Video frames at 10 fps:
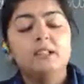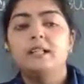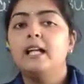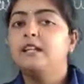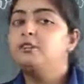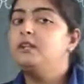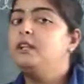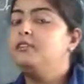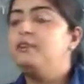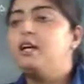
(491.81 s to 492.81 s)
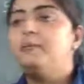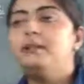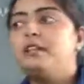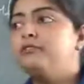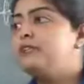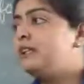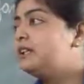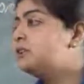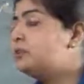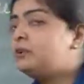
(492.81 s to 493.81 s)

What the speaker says: The natural environment, if there is no